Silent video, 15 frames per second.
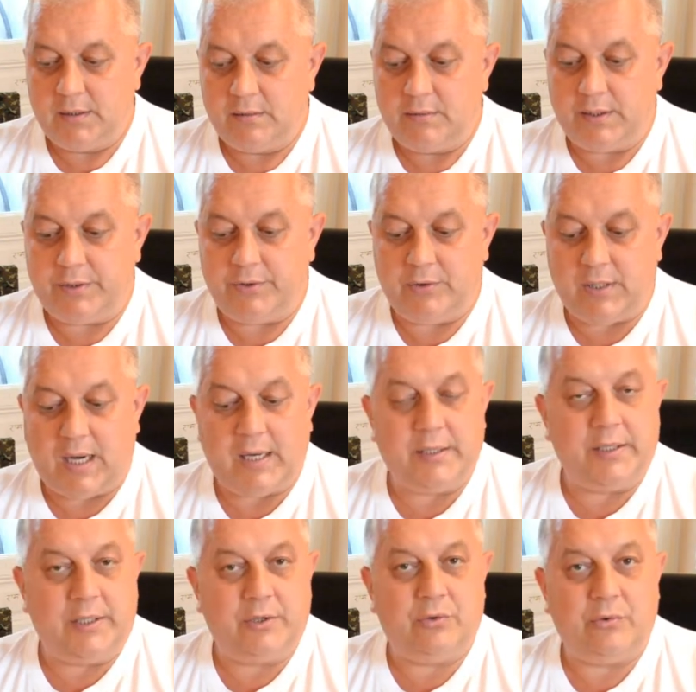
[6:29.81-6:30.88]
that I
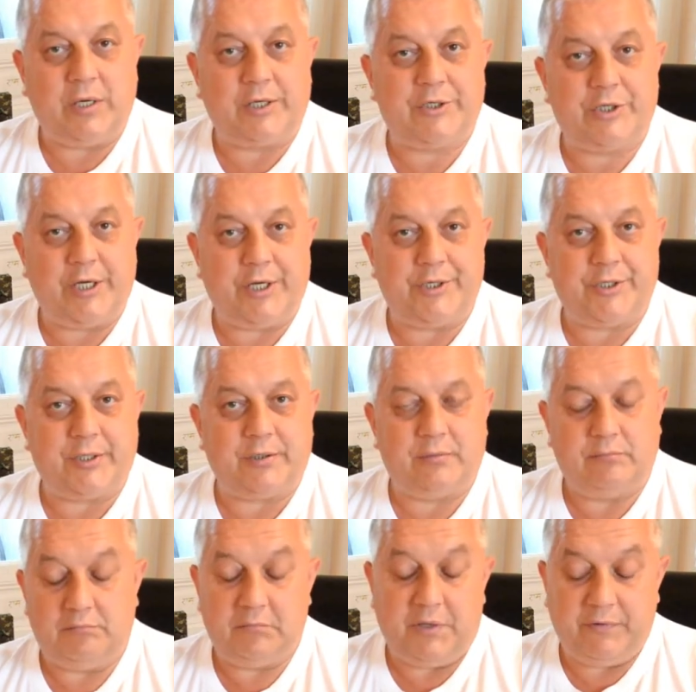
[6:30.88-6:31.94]
need to exchange it,
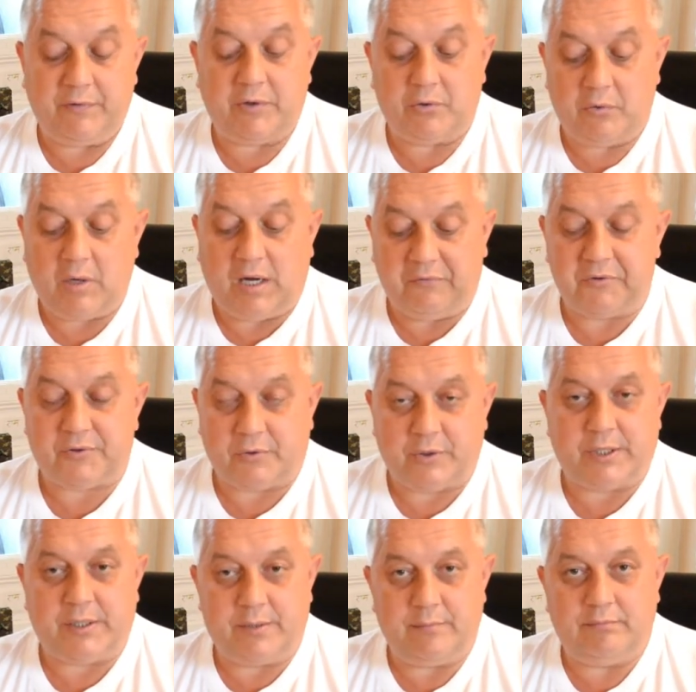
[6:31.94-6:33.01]
even though I was
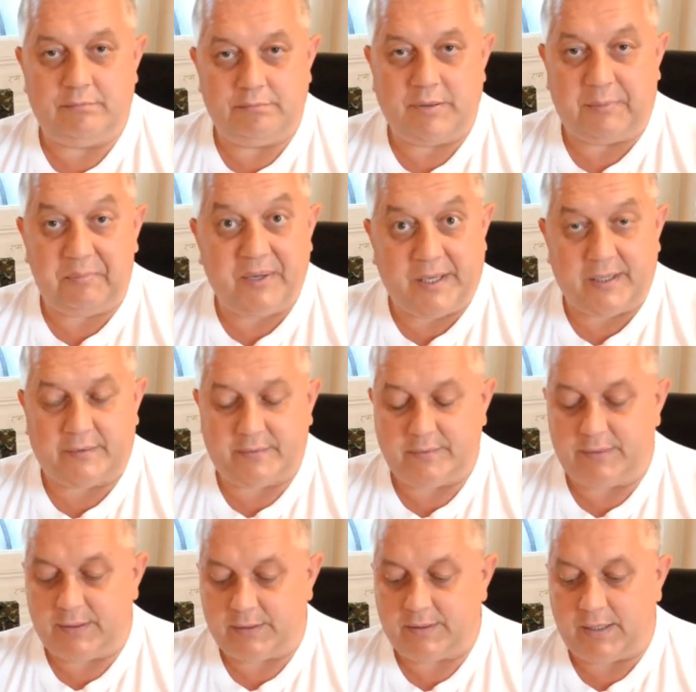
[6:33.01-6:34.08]
already prepared
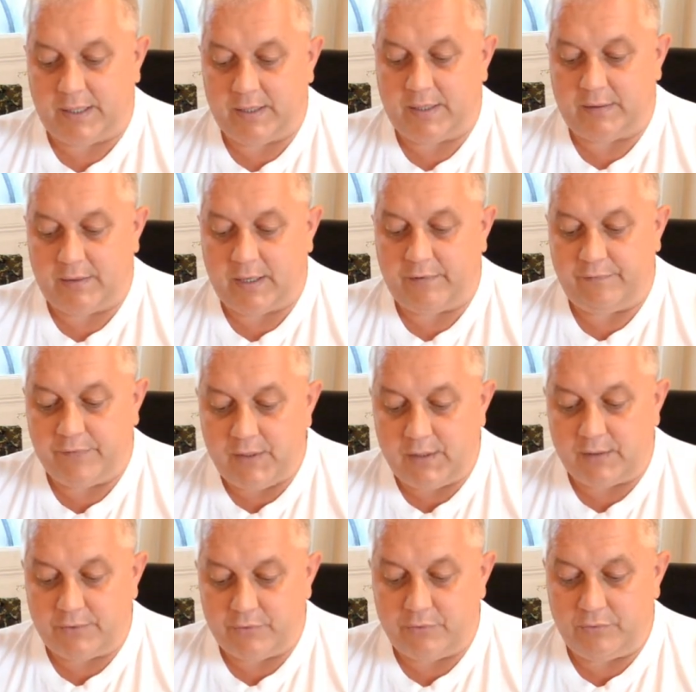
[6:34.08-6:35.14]
that I, I
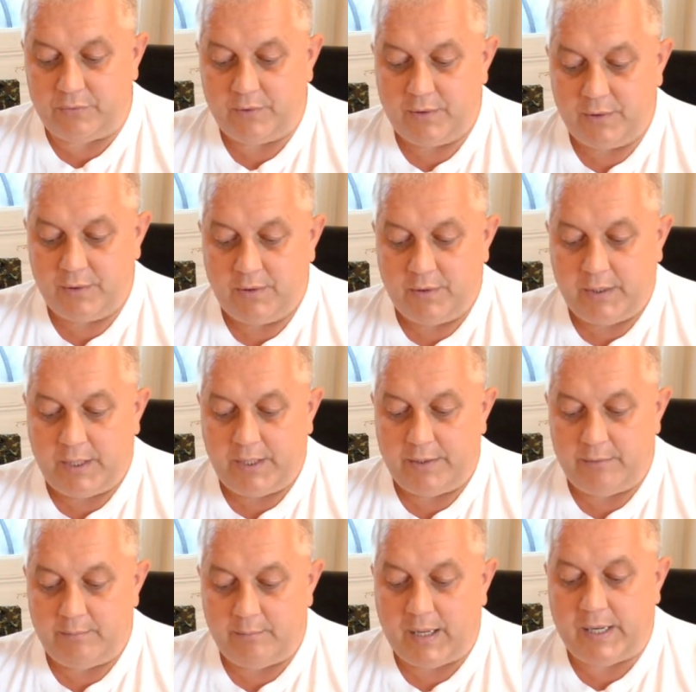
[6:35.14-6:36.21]
will do a,
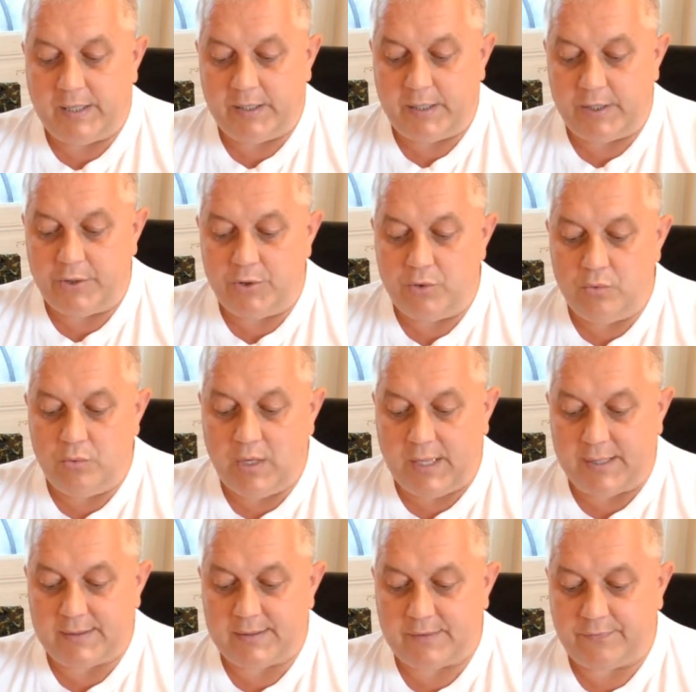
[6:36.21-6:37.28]
buying a new
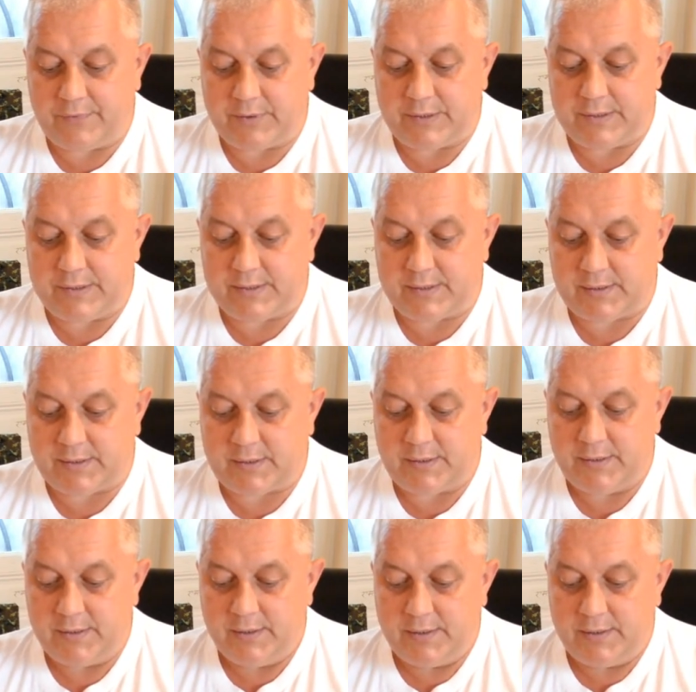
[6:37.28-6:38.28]
lens for this uh,